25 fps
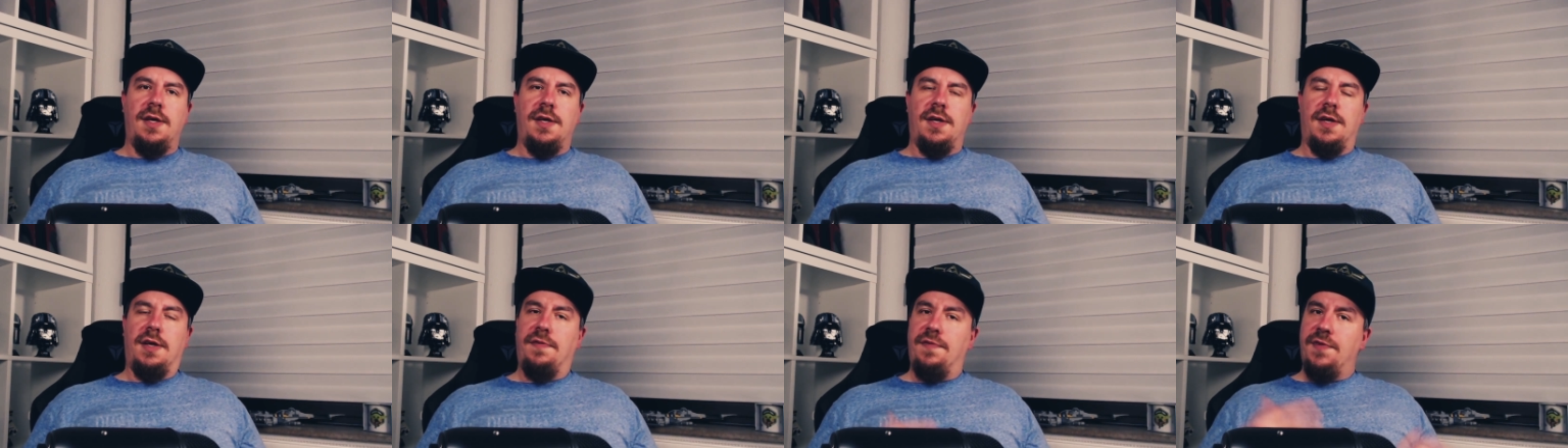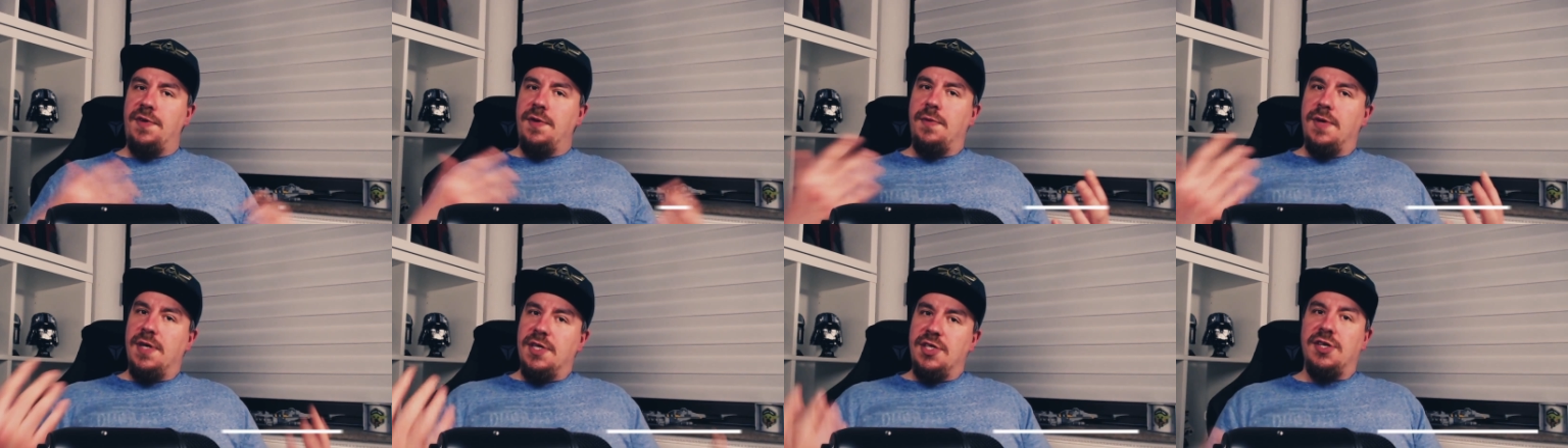If
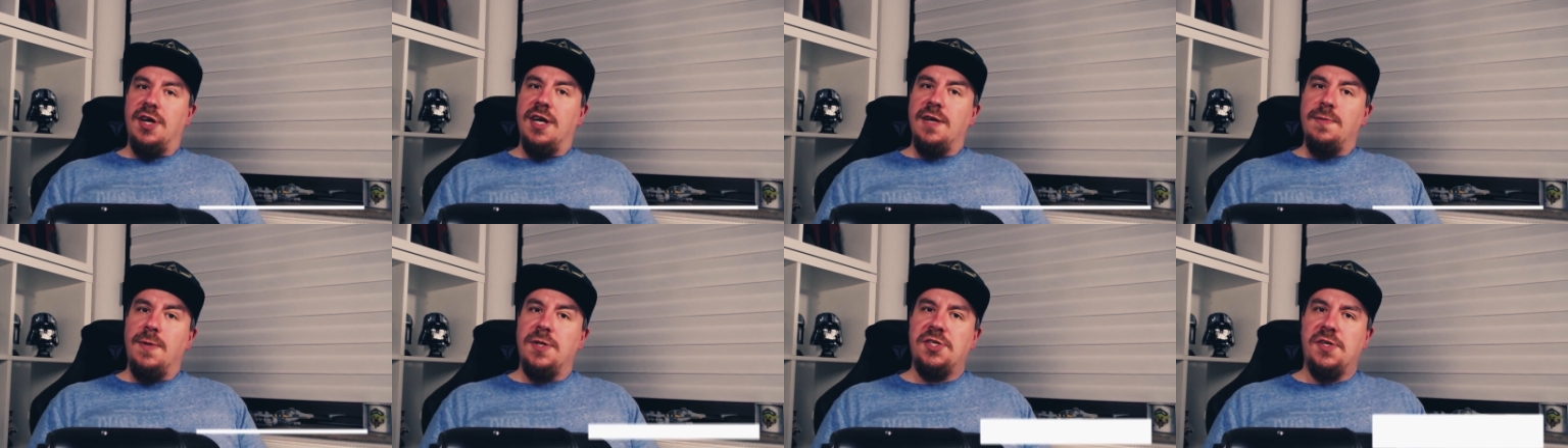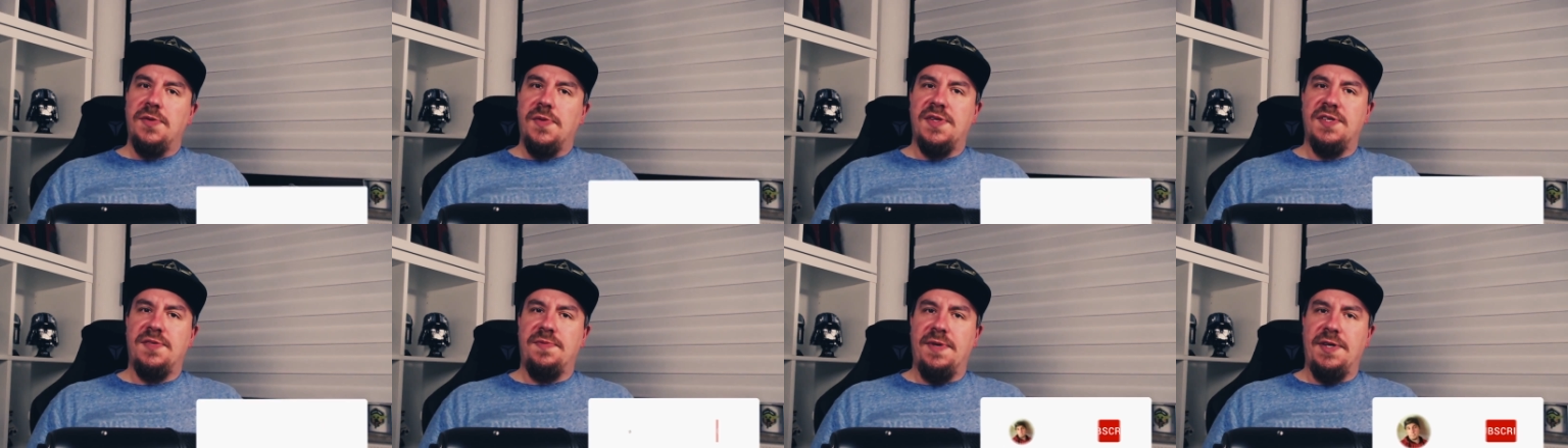you enjoyed
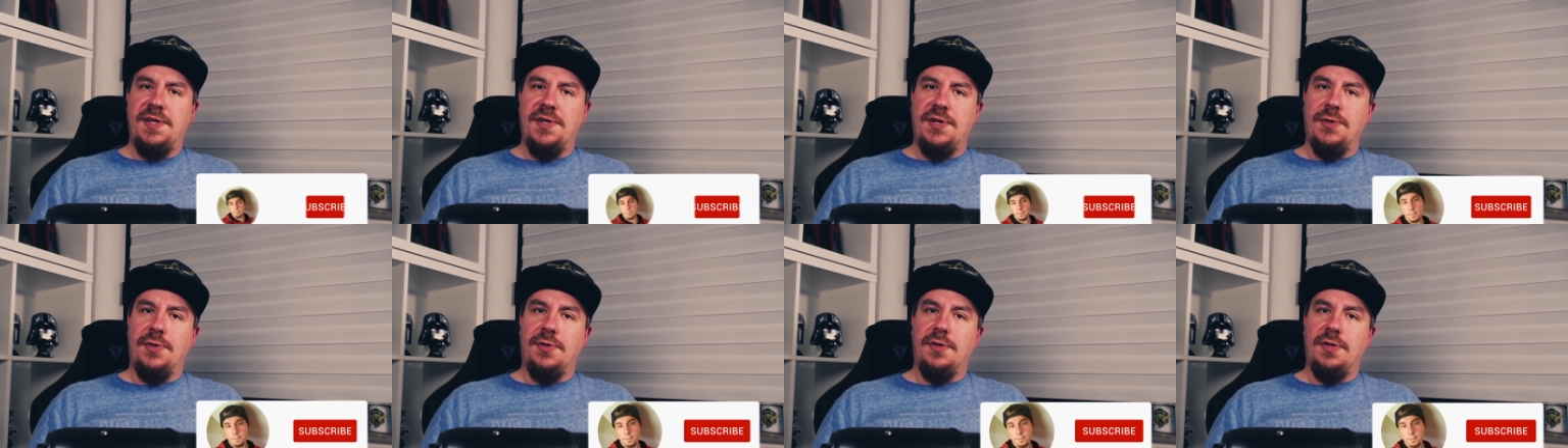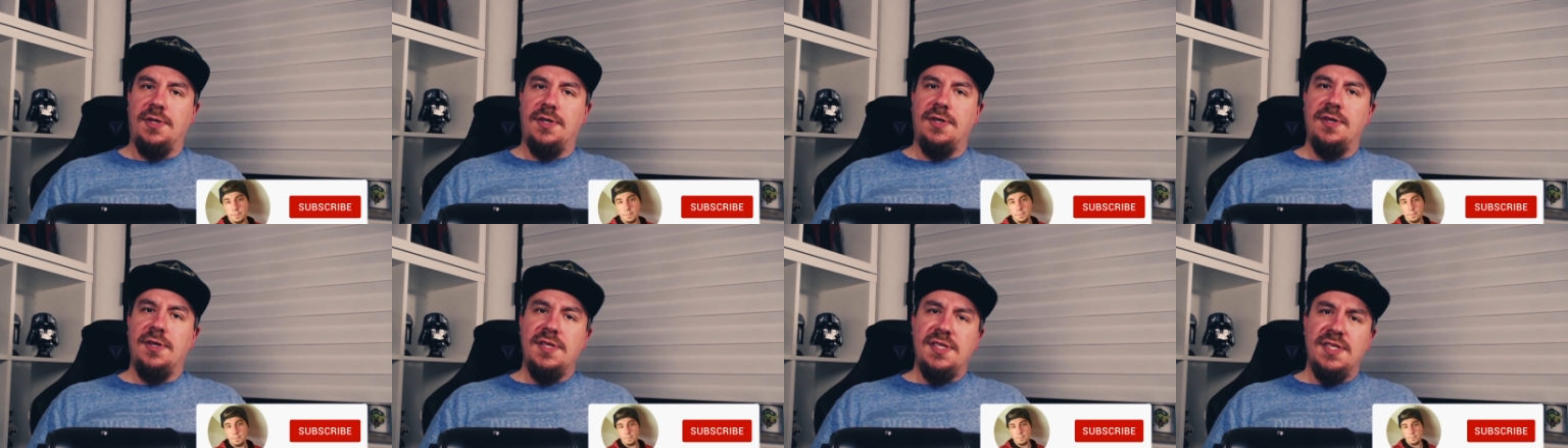watching this video,
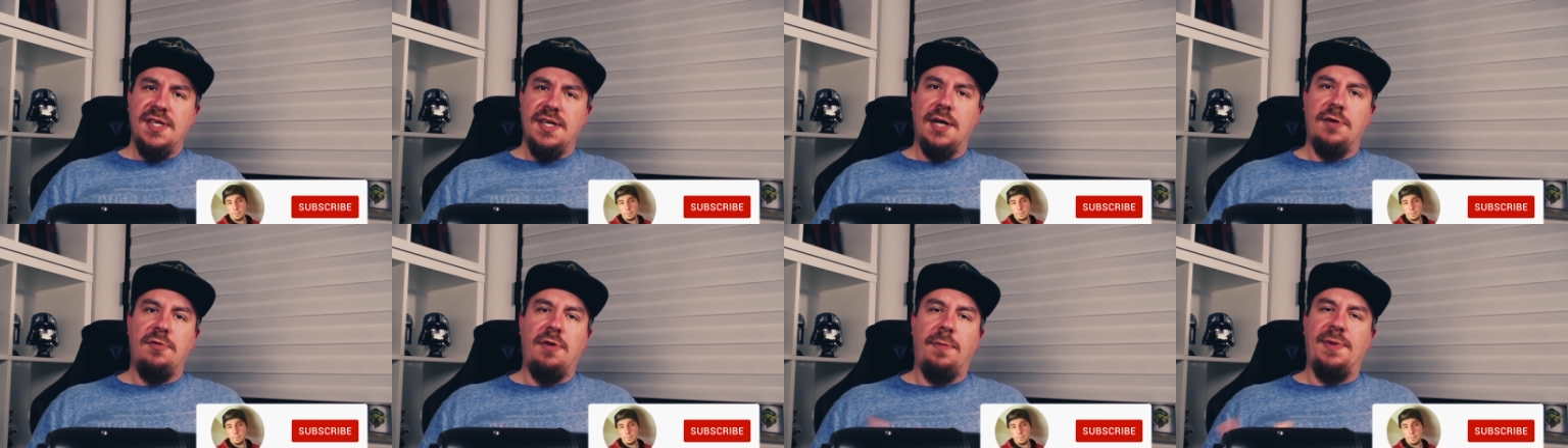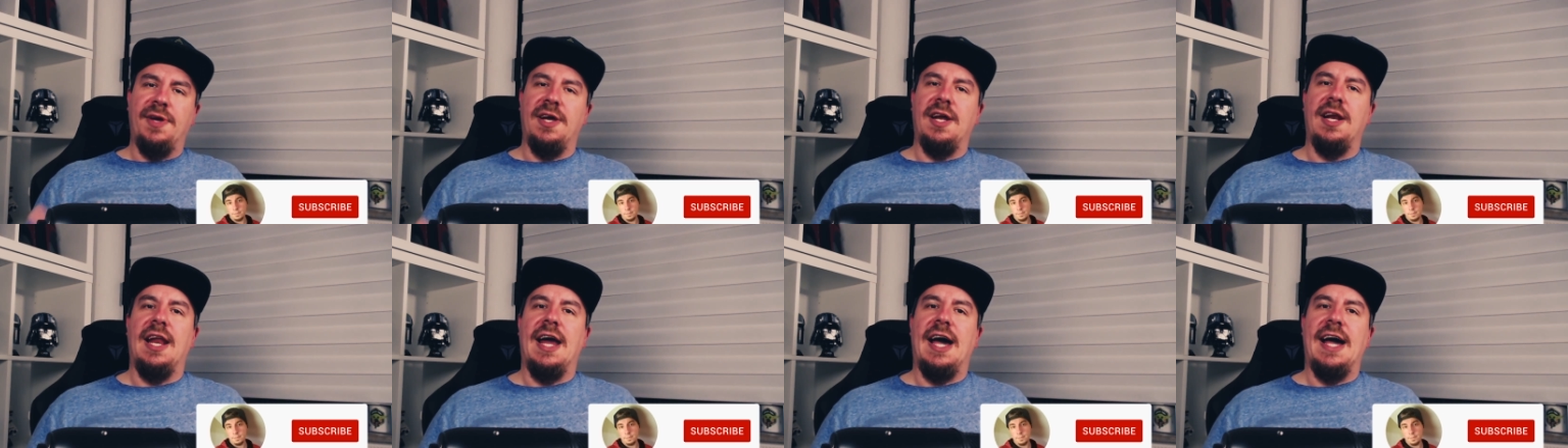consider
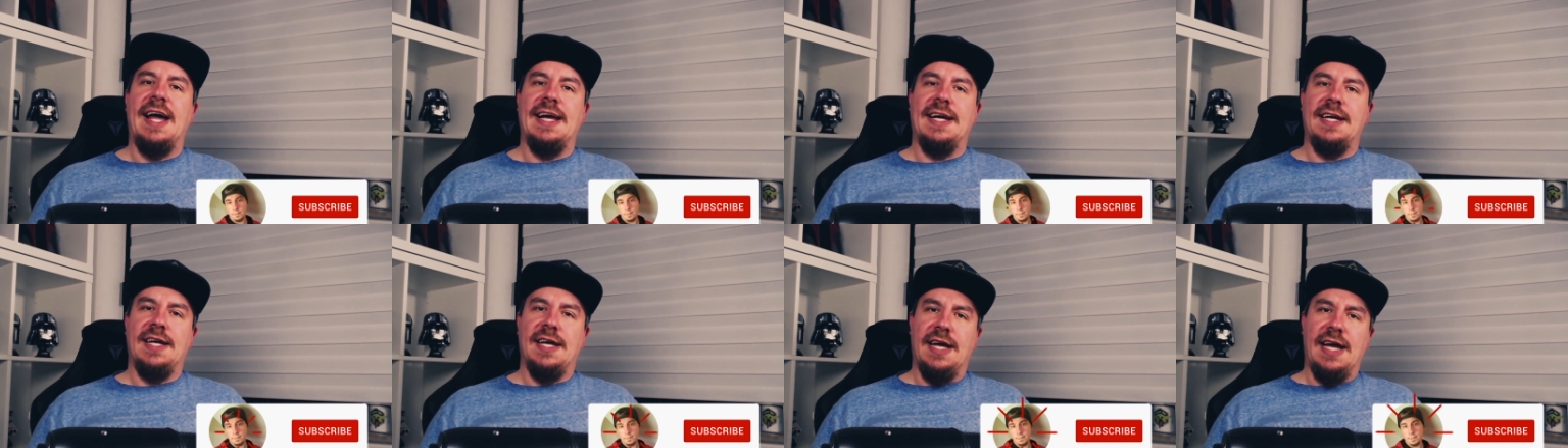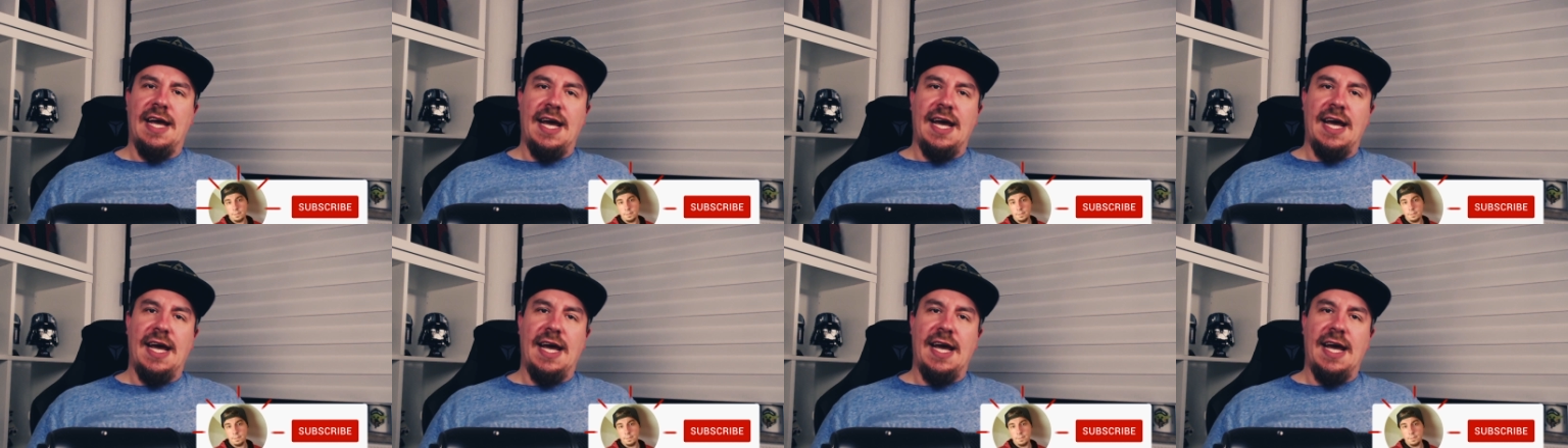dropping a like